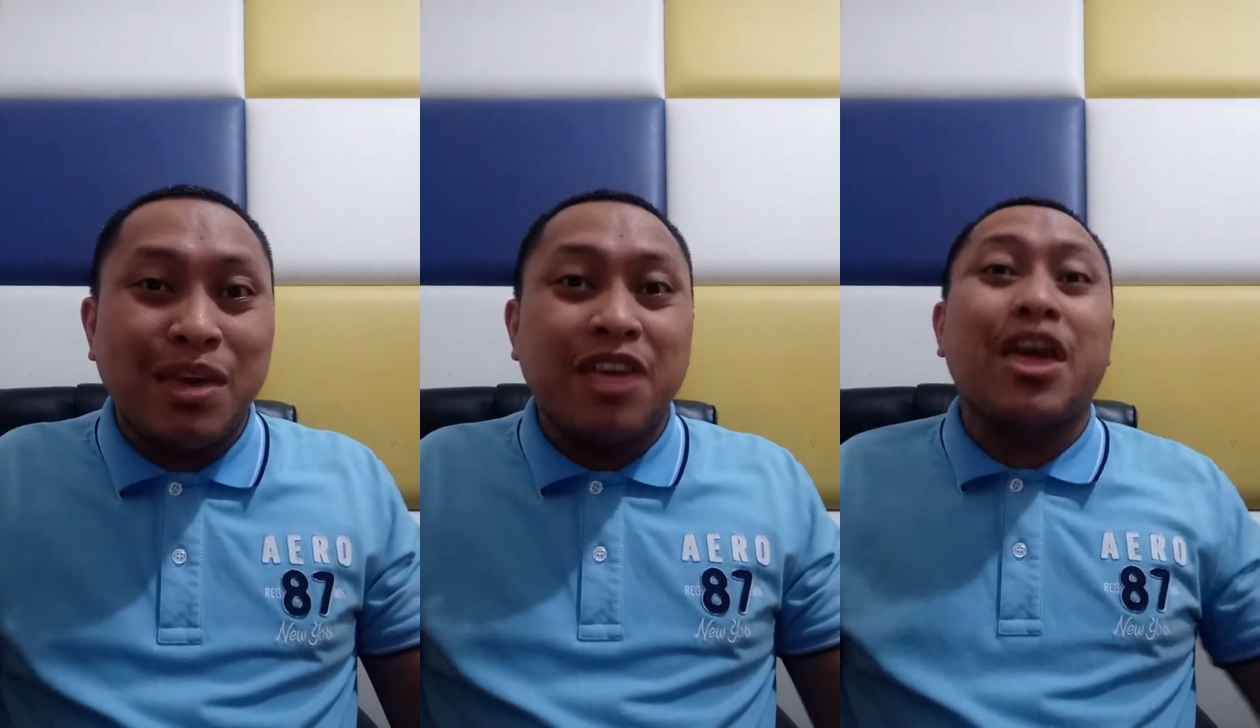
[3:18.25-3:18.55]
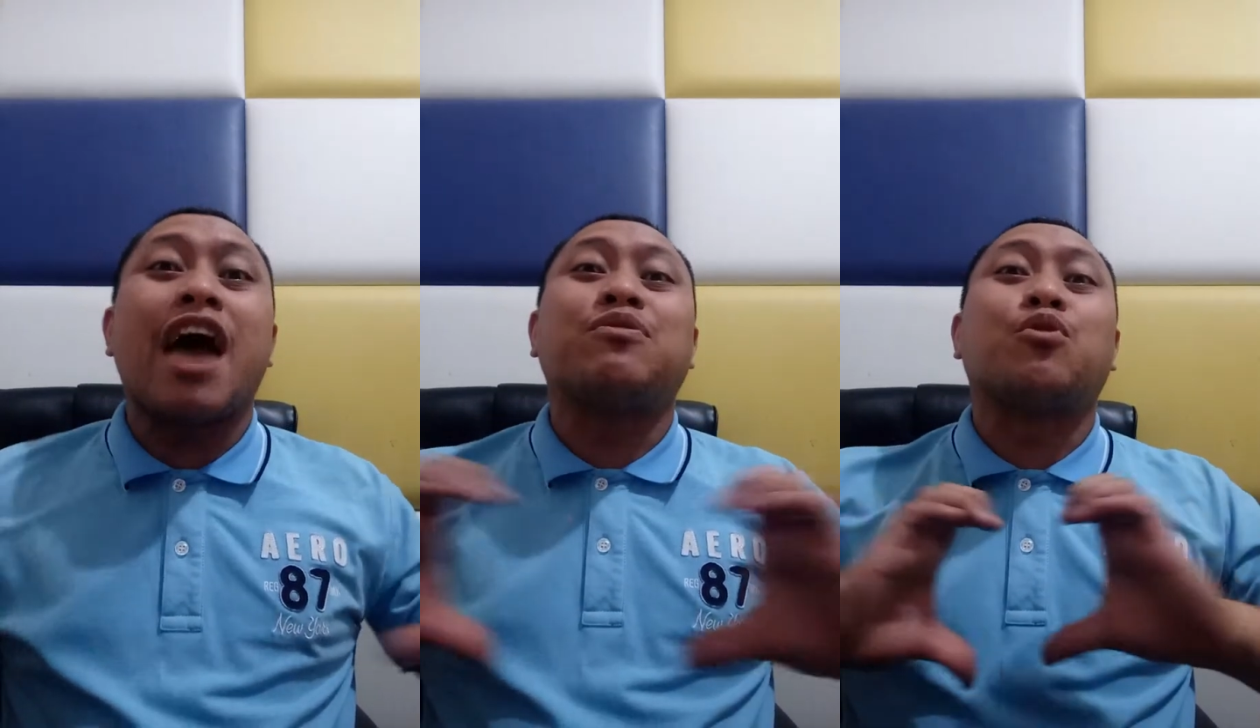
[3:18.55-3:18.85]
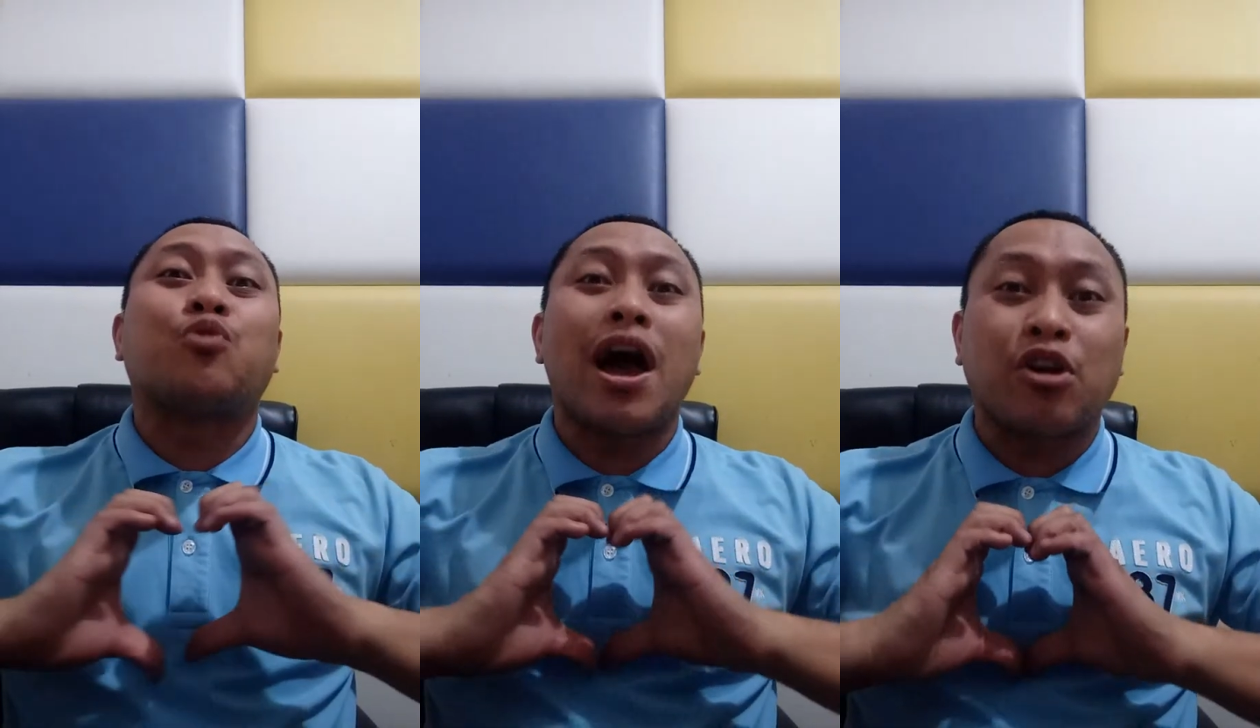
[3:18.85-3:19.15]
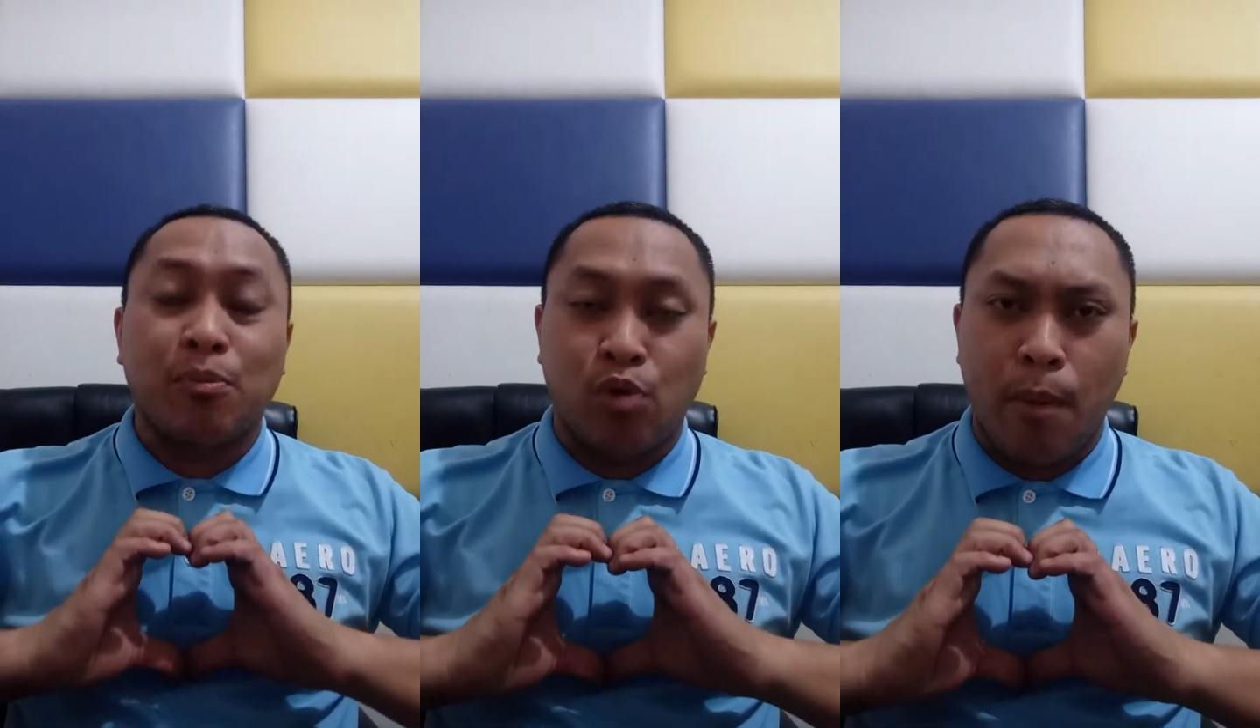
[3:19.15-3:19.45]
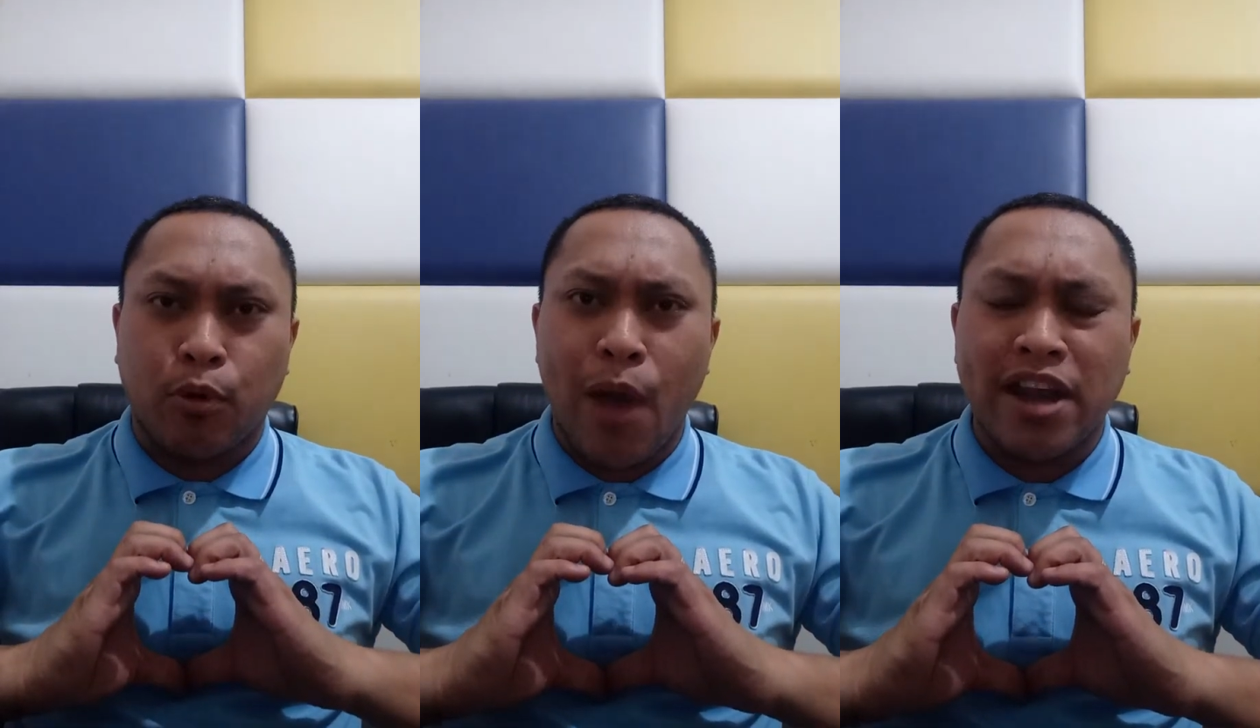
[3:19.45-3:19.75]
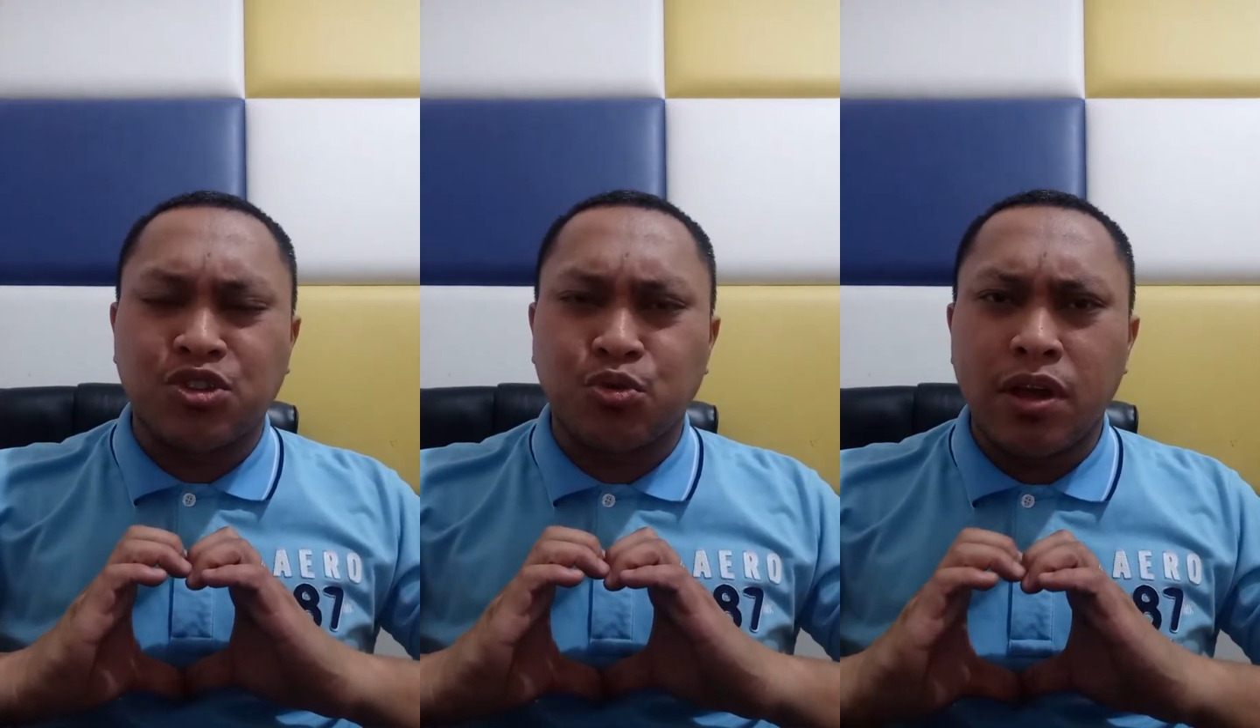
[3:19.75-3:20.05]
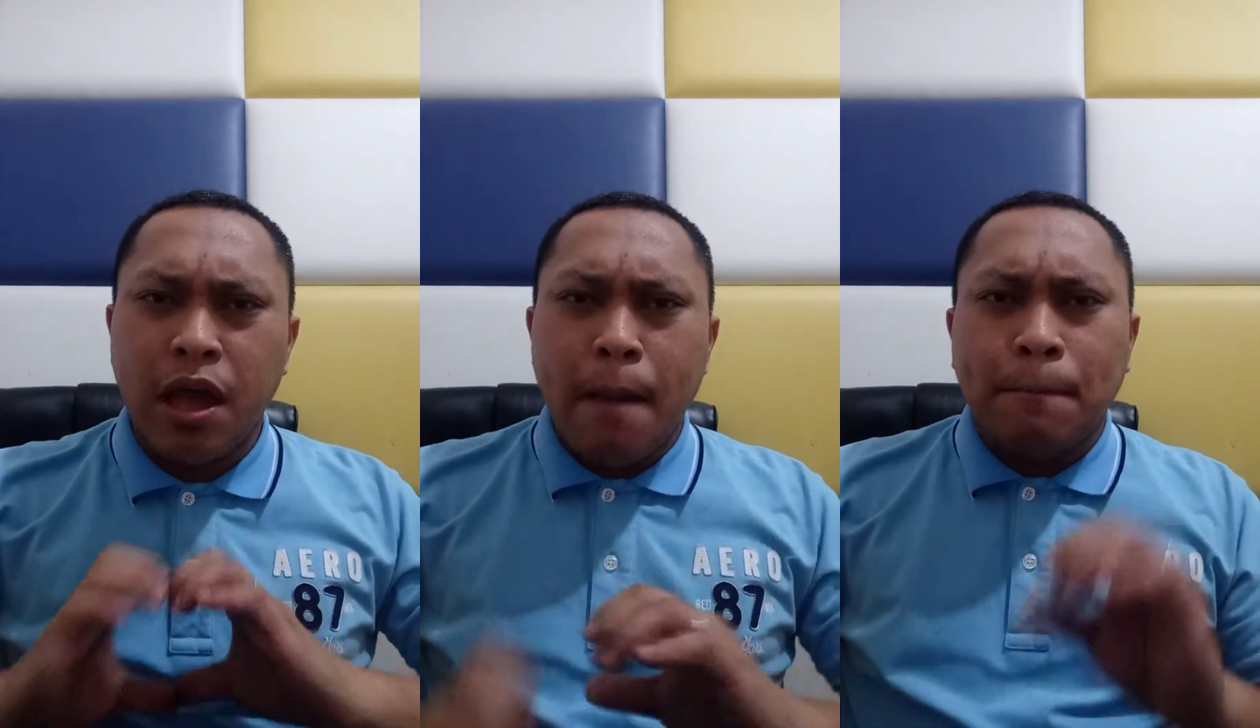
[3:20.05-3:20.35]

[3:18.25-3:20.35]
meaning they have the right or proper attitude.